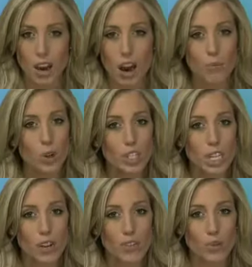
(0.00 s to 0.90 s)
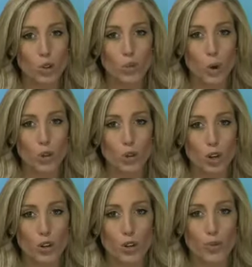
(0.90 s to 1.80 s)
I'm Christy Duffy for Smart
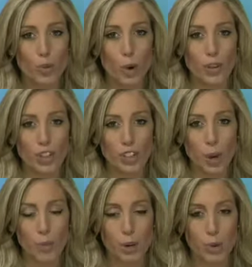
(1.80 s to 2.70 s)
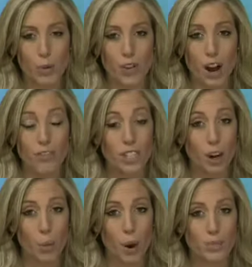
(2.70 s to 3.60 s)
Trend News. For more on this company profile, visit
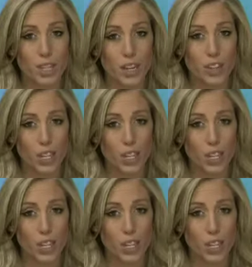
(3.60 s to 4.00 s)
our website.